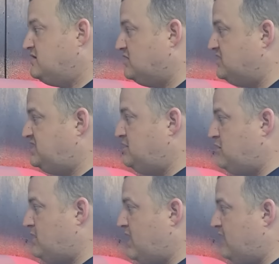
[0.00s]
So let's see
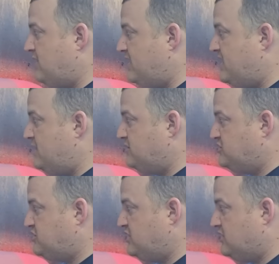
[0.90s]
where we're at right now with the
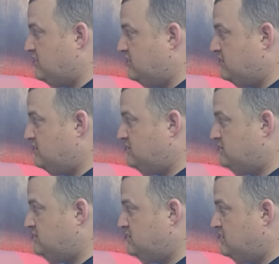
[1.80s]
trigger.
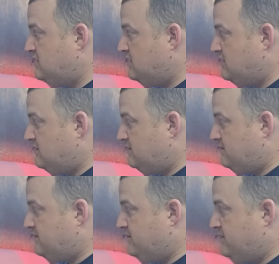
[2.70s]

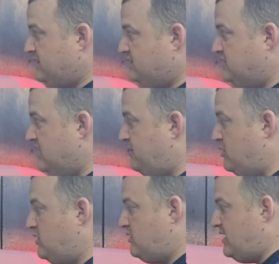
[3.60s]
So I
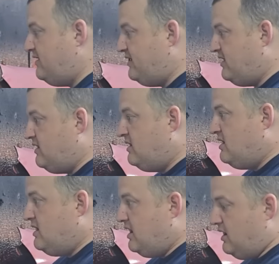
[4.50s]
pull it right
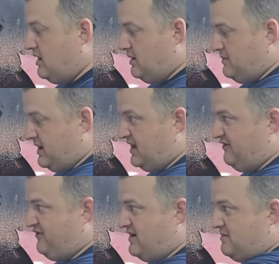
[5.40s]
there. I got a
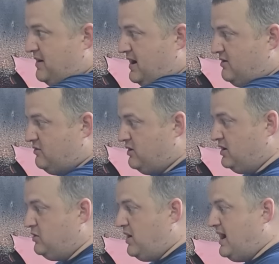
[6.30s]
fan pattern
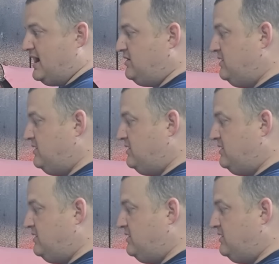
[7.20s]
really wide